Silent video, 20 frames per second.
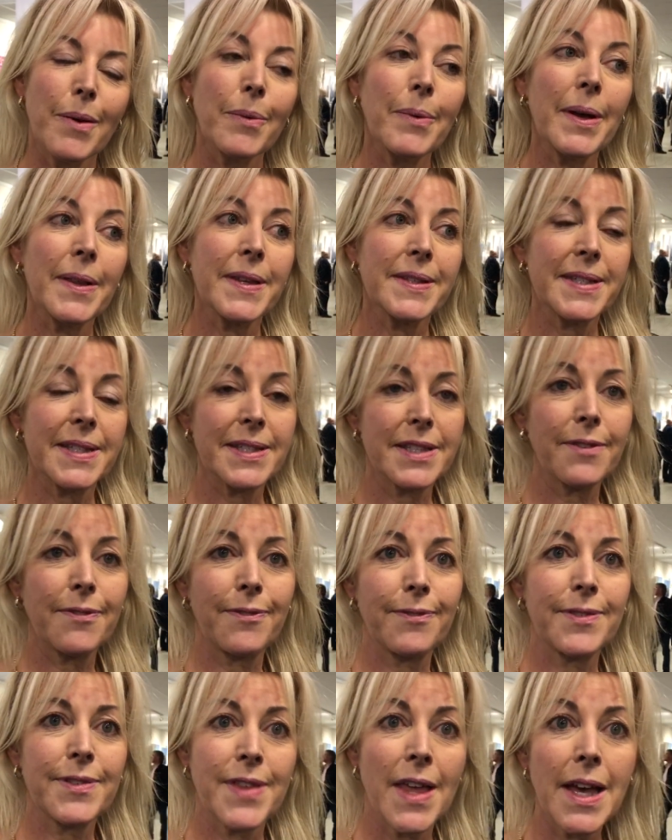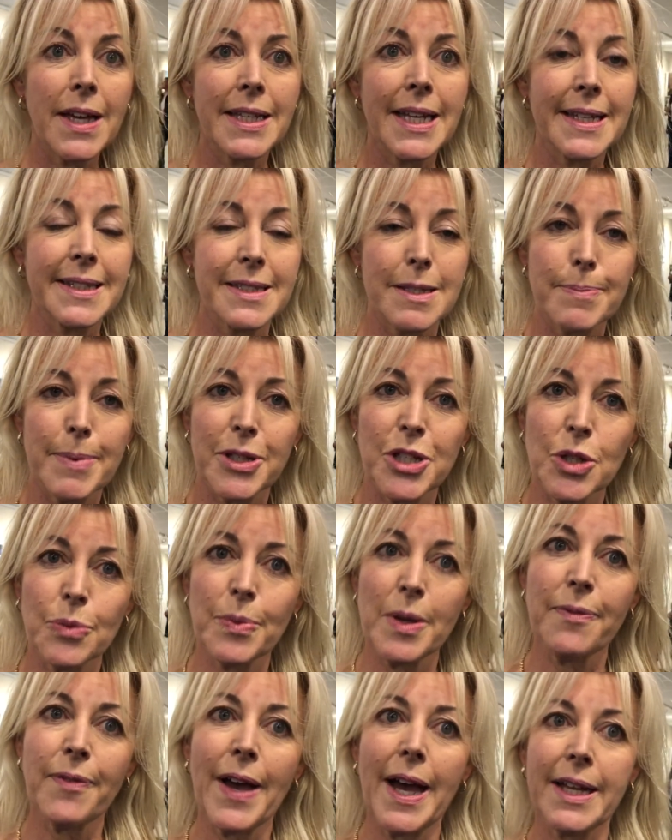Well, this is the third
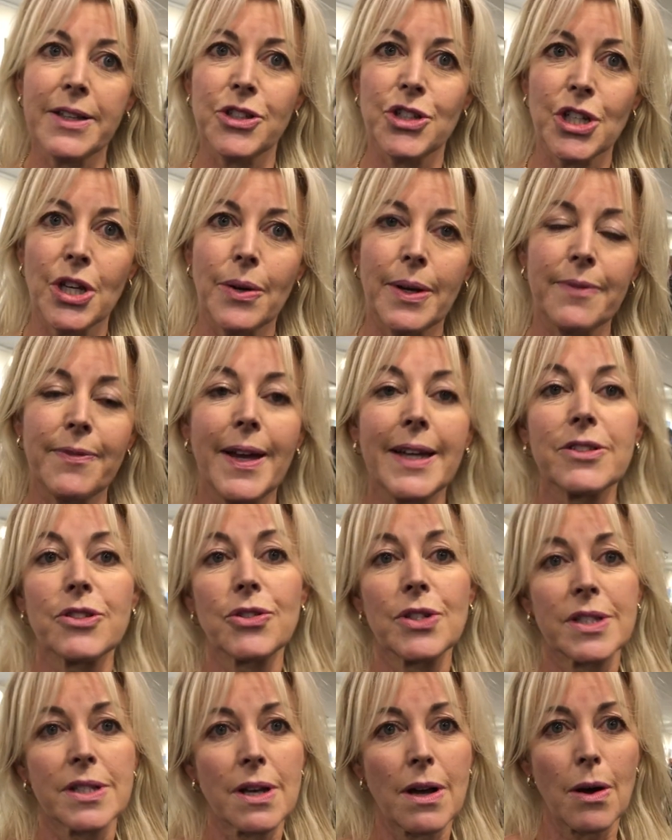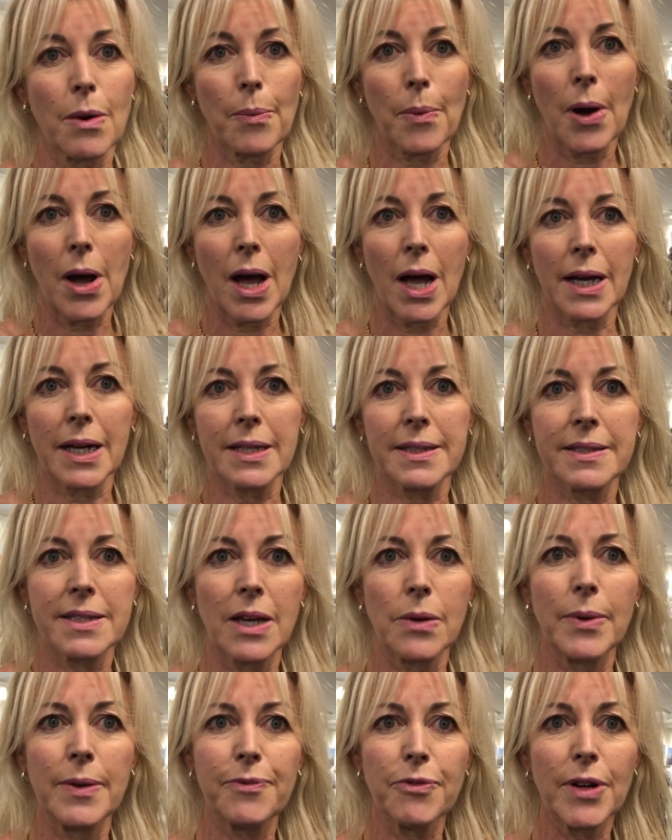exhibition we've had showing veterans' artwork.
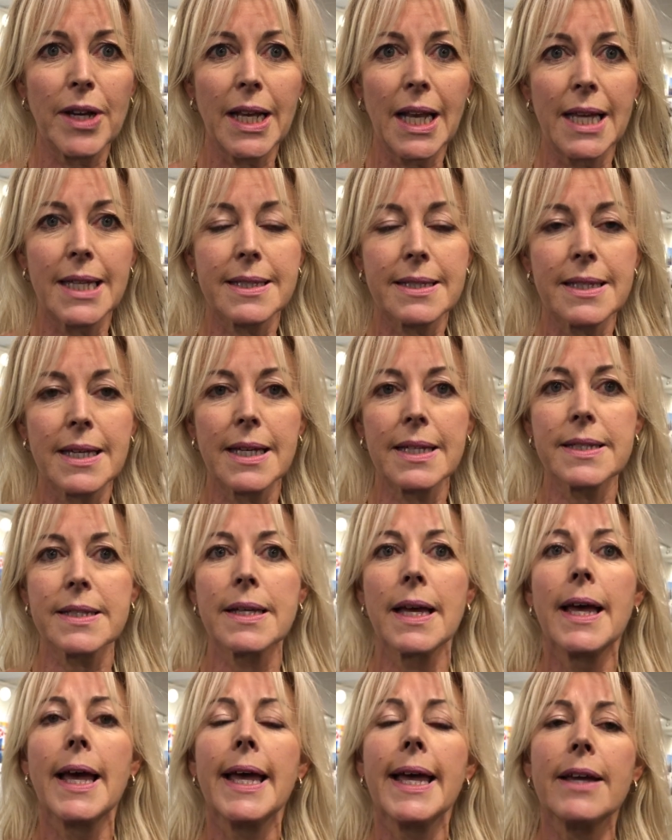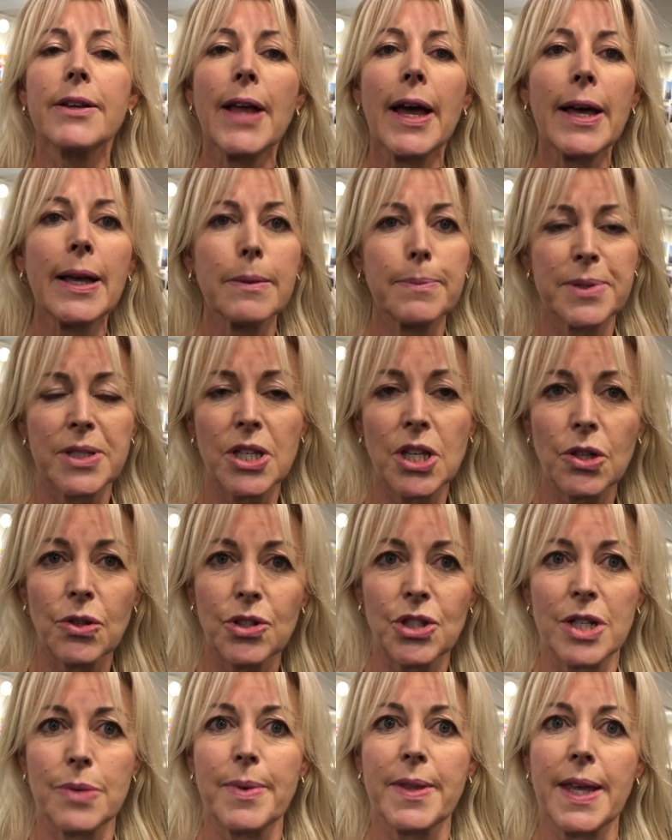So we've realised that it helps
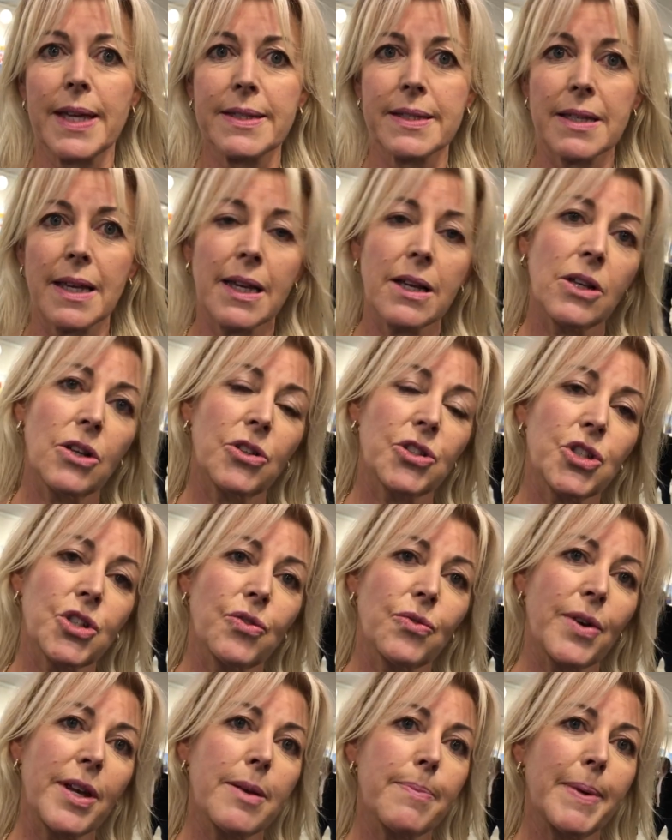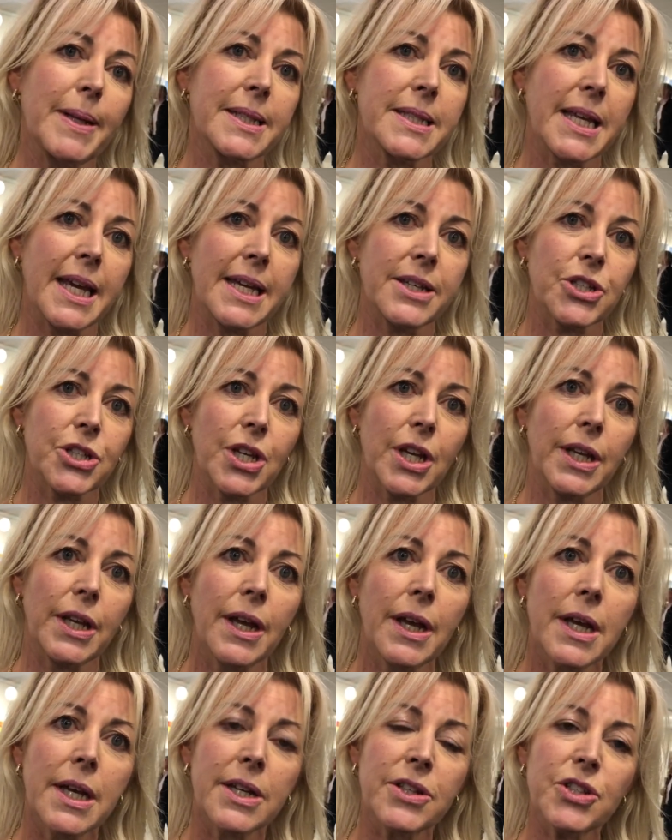hugely with their psychological rehabilitation
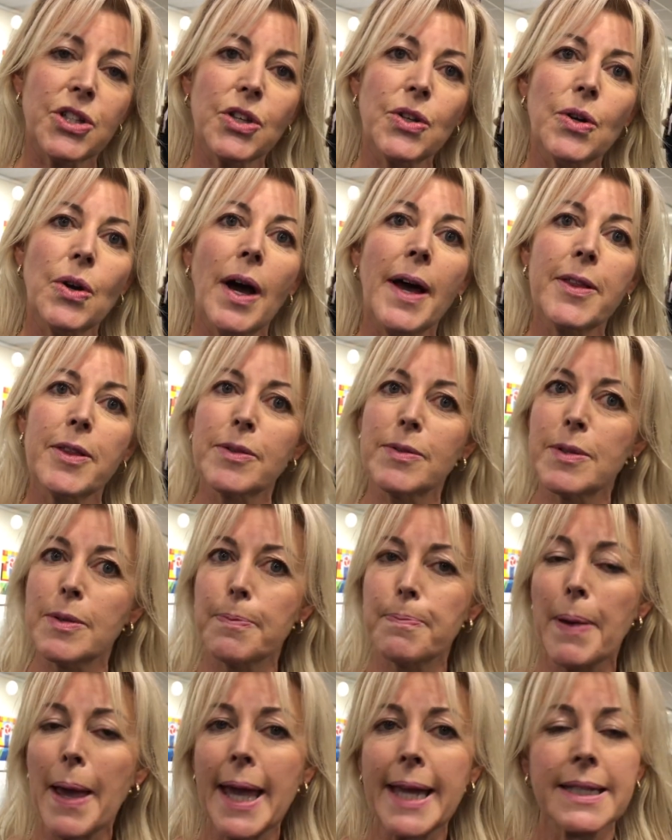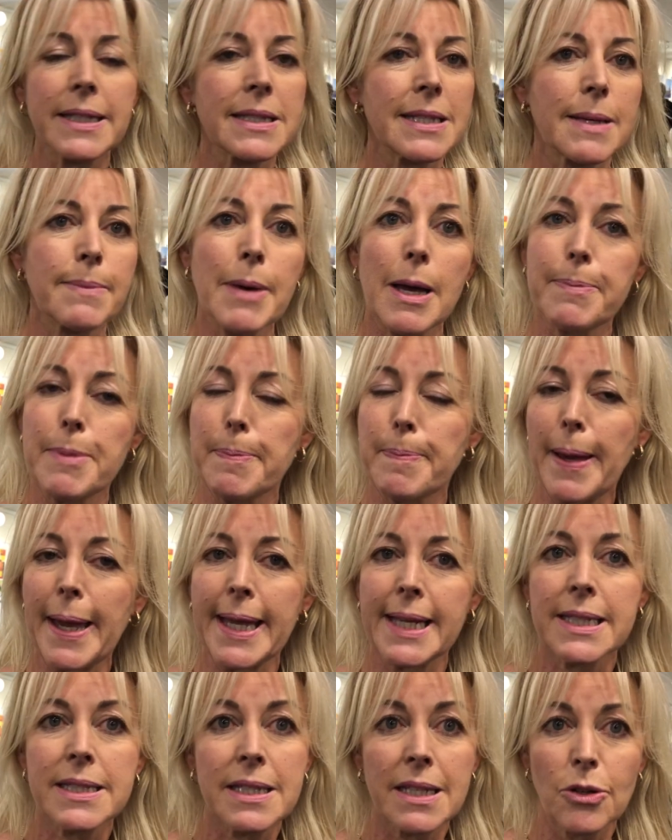to either to paint, it might be
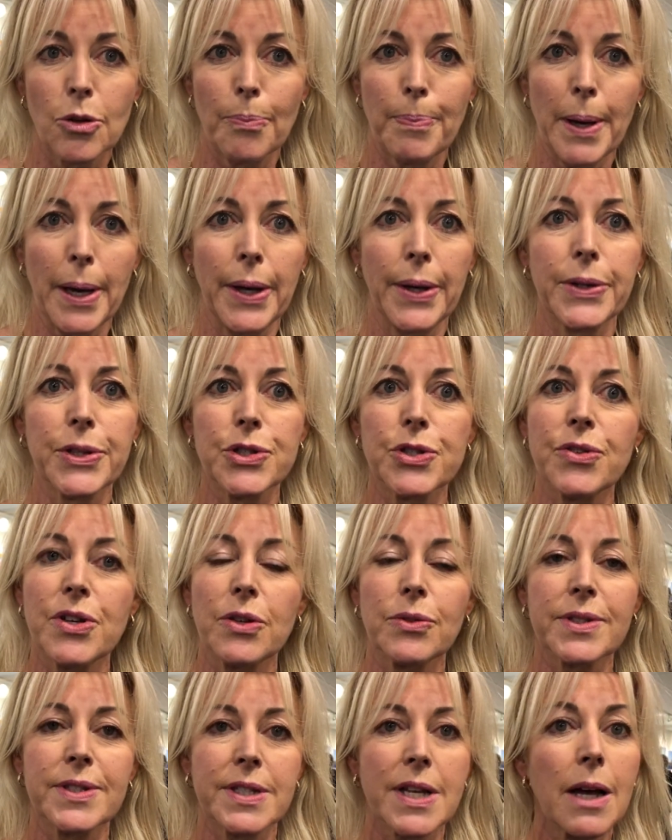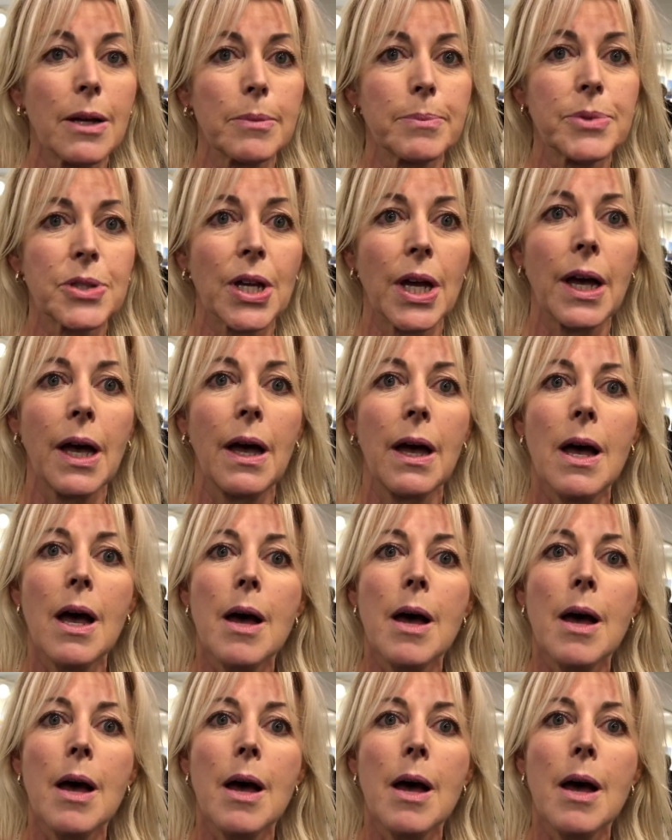painting or poetry or sculpture.